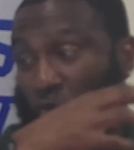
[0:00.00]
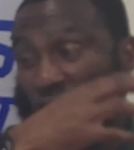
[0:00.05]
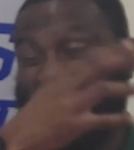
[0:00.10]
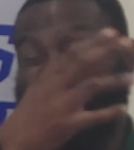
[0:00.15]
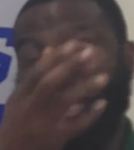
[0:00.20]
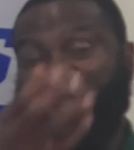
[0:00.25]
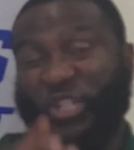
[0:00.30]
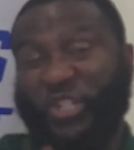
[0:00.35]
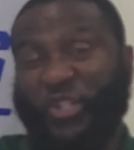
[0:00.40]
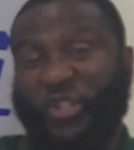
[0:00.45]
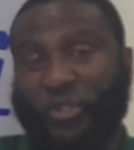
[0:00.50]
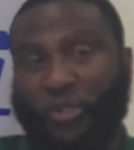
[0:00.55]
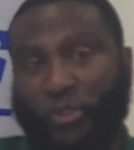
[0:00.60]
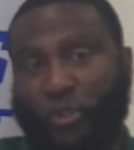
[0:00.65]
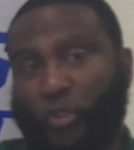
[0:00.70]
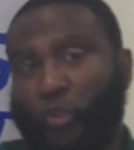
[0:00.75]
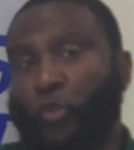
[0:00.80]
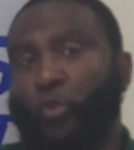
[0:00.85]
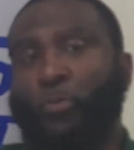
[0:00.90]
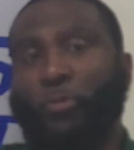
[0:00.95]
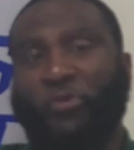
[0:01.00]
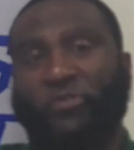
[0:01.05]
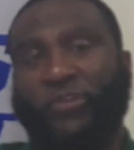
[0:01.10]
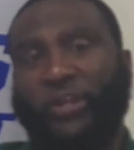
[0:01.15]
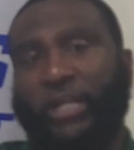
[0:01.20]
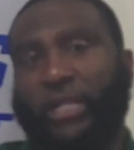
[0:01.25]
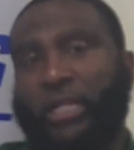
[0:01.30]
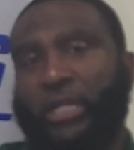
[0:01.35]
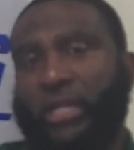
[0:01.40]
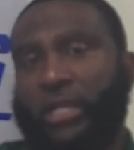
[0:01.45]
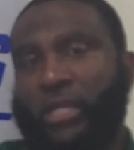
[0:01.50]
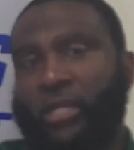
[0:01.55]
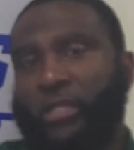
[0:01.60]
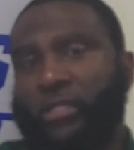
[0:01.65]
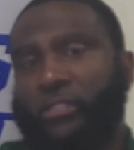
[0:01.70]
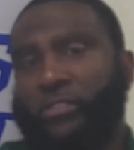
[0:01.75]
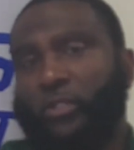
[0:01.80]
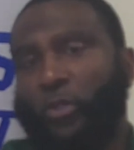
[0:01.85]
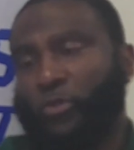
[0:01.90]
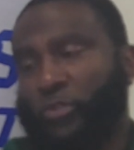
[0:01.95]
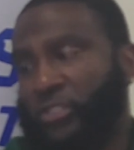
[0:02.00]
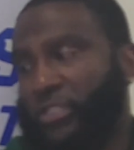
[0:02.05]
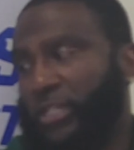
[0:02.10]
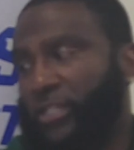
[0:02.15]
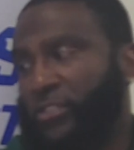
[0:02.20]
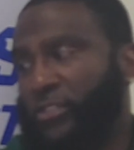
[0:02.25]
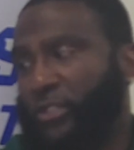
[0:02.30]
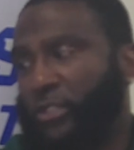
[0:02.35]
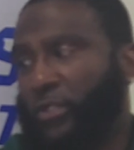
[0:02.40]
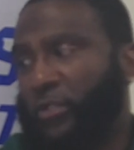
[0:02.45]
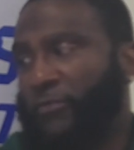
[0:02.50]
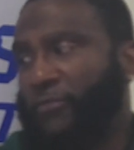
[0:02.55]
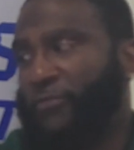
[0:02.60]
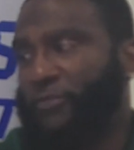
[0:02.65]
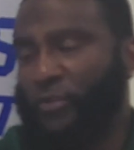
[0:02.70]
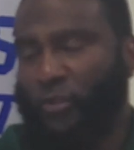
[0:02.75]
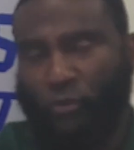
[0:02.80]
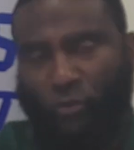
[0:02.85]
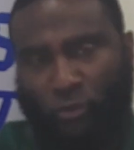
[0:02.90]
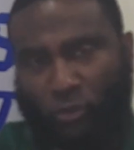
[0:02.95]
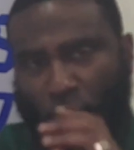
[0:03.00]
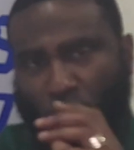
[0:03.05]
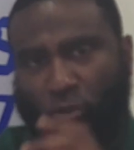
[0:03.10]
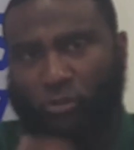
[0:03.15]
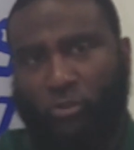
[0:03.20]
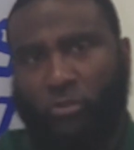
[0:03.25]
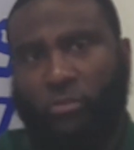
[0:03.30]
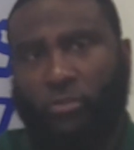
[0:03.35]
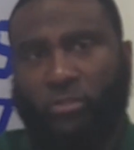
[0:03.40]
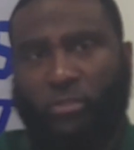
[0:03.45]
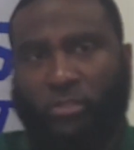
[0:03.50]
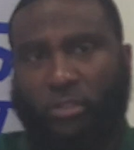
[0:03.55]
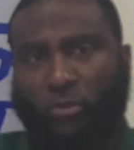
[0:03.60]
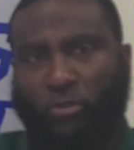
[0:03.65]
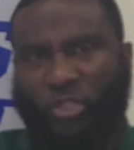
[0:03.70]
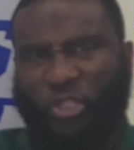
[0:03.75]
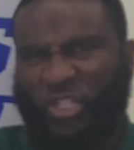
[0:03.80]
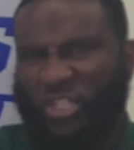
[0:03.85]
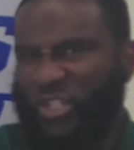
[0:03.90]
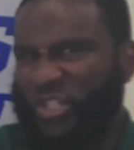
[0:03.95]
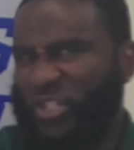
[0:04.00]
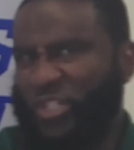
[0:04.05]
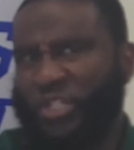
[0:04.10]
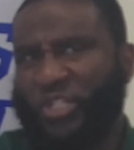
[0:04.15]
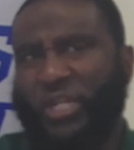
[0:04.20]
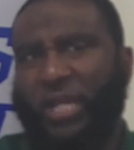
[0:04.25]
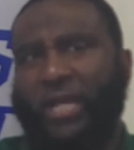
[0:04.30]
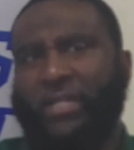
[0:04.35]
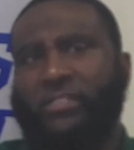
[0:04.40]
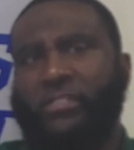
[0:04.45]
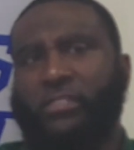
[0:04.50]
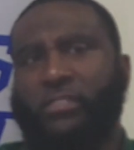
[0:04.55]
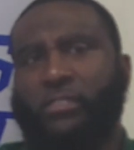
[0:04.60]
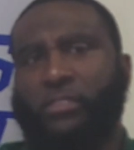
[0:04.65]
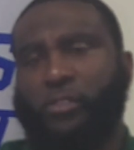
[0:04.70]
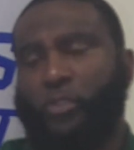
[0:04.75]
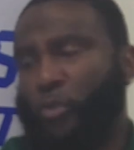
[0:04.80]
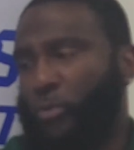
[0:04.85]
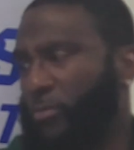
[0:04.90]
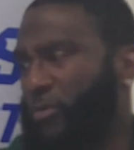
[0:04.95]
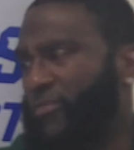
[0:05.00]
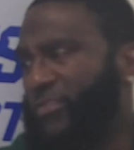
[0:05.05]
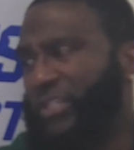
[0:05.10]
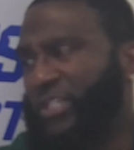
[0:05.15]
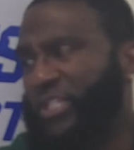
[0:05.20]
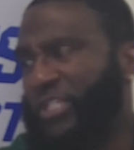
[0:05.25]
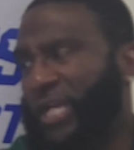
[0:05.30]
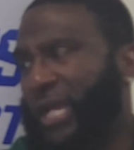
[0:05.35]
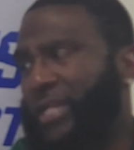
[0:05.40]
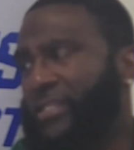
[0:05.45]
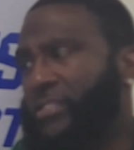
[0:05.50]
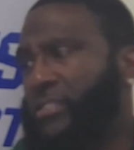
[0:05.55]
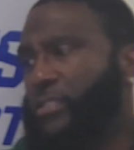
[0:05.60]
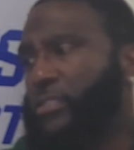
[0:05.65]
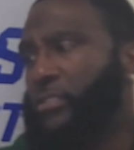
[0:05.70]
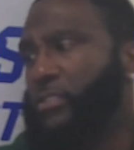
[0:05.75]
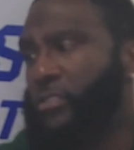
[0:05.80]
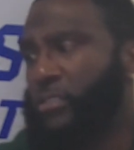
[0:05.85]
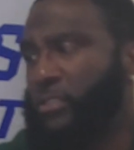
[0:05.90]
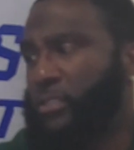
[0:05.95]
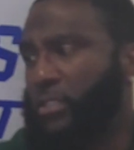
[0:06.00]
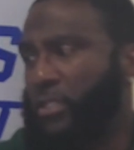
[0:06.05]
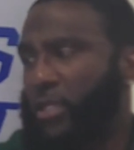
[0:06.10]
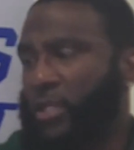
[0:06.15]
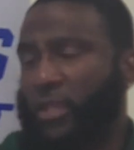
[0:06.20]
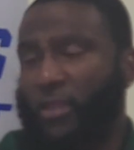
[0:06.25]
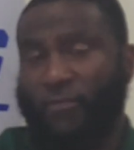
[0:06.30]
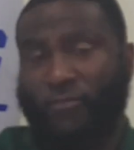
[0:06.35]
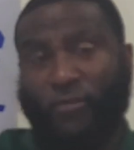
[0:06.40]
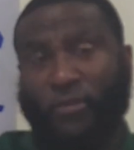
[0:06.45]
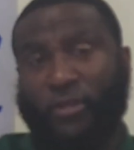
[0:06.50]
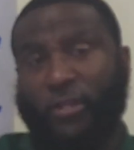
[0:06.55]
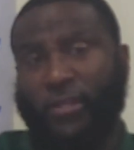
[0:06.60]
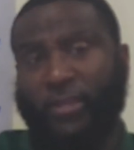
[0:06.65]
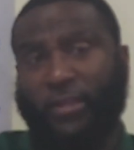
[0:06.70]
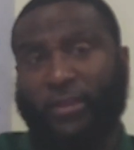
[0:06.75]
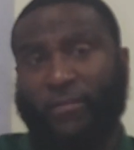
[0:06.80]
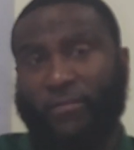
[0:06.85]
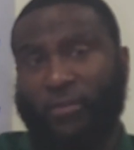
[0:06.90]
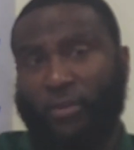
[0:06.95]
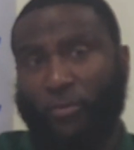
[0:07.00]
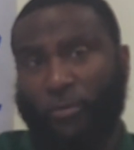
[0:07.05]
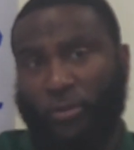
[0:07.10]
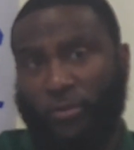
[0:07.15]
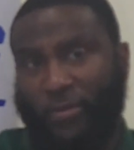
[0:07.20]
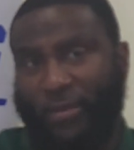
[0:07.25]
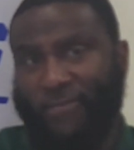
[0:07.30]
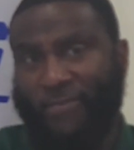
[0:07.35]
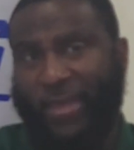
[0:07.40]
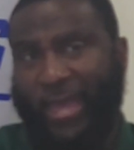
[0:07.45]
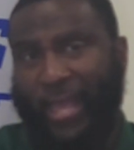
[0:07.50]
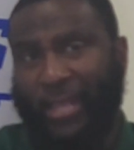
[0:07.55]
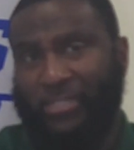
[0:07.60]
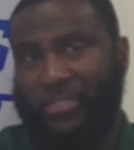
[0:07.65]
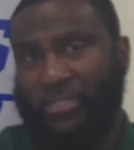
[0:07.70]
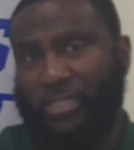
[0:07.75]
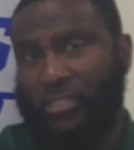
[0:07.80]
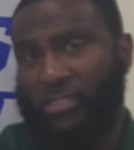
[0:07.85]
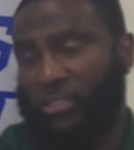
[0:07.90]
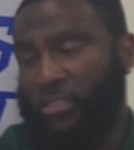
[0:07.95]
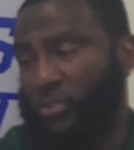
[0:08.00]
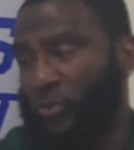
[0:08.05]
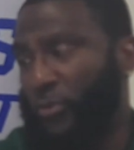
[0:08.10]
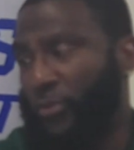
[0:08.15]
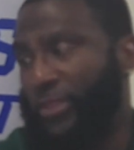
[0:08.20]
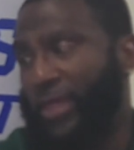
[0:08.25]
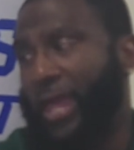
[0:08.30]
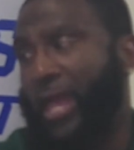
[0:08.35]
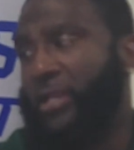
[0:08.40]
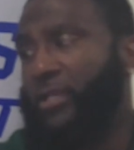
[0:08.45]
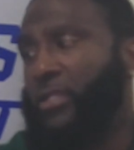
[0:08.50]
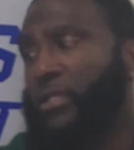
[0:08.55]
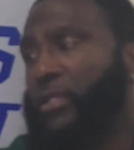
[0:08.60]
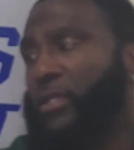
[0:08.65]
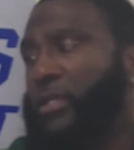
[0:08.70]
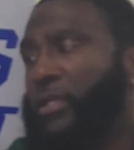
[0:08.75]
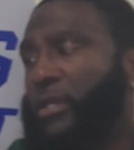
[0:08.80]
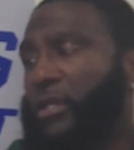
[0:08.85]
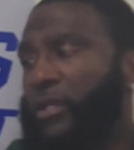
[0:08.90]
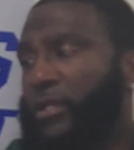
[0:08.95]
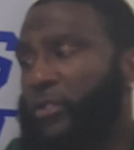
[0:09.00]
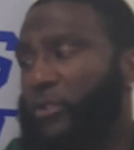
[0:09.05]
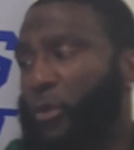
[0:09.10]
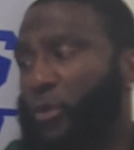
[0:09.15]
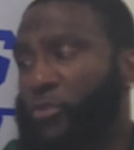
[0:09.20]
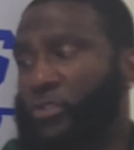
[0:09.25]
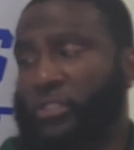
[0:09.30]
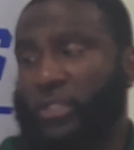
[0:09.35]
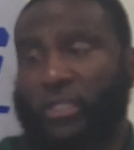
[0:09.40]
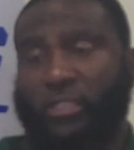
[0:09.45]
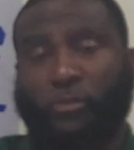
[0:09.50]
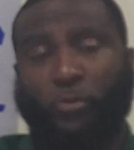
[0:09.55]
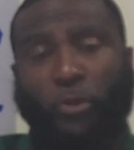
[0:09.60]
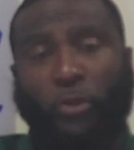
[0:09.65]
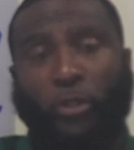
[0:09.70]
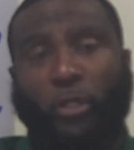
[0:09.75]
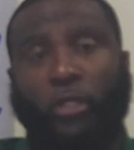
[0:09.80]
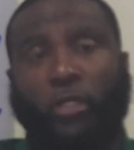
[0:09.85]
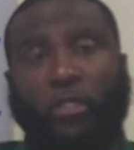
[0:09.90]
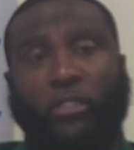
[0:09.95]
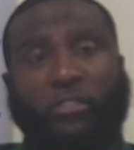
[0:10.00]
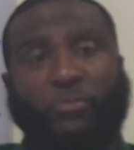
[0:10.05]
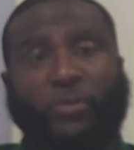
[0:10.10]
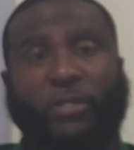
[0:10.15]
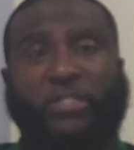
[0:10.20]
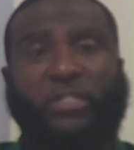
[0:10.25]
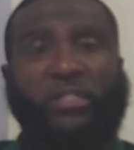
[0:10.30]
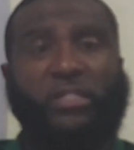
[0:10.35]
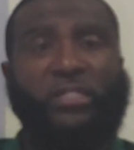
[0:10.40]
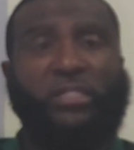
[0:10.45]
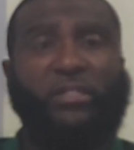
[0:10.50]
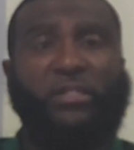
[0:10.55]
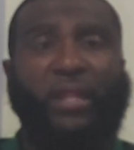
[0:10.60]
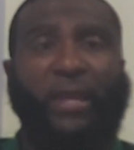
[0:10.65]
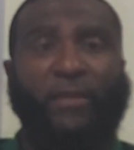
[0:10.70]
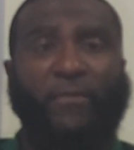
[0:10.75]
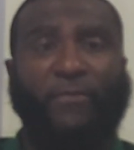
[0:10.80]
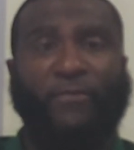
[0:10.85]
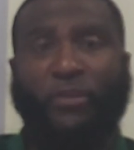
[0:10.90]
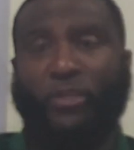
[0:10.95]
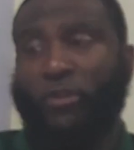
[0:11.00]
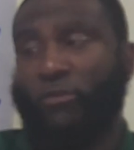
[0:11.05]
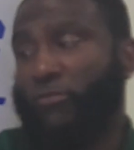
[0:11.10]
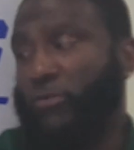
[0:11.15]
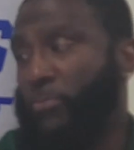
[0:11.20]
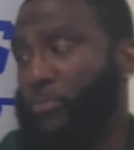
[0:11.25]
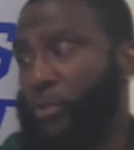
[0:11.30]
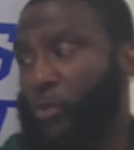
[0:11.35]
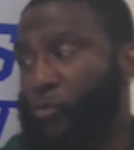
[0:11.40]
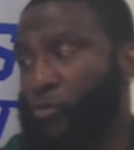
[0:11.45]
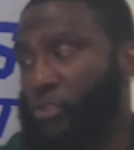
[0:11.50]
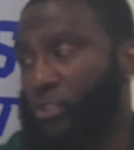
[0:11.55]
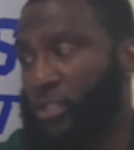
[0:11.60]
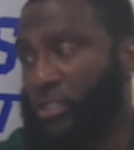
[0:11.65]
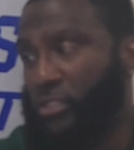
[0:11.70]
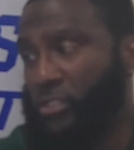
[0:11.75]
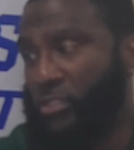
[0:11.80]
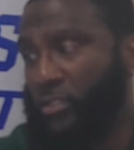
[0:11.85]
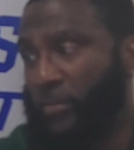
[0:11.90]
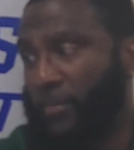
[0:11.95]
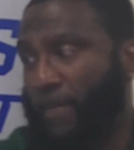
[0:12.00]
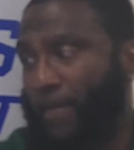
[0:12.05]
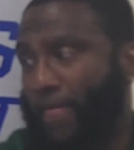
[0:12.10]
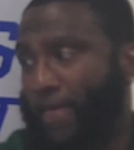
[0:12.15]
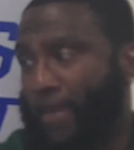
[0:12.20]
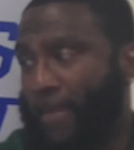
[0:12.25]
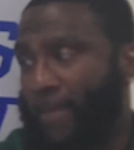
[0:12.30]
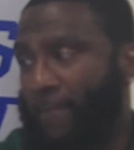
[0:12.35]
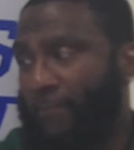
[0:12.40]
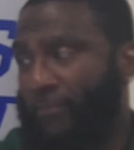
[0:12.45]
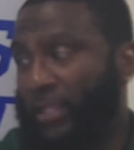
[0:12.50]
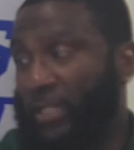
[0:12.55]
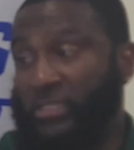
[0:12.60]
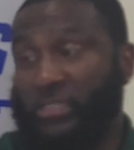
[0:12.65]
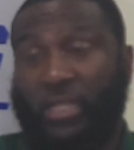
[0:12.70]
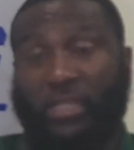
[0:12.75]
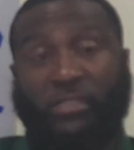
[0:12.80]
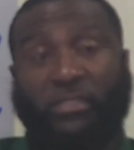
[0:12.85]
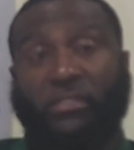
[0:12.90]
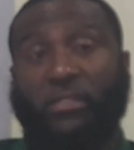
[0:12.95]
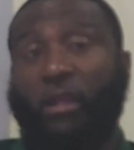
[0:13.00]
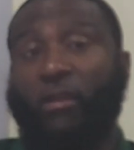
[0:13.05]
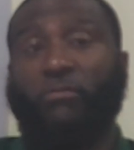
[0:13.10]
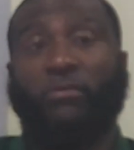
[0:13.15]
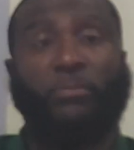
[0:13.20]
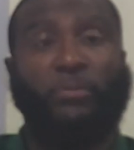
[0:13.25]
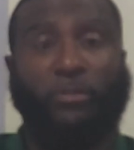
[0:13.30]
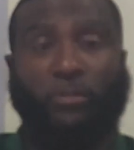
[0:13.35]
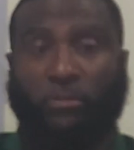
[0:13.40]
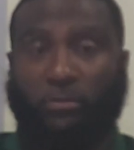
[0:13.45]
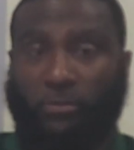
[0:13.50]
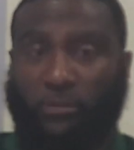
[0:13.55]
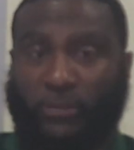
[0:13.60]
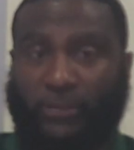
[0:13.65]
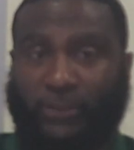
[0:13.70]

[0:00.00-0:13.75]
ginger, turmeric, those things are good for you. Those ginger shots, turmeric shots, if you're in the area where you have access to that. Those things work good, especially like for your immune system. They taste terrible,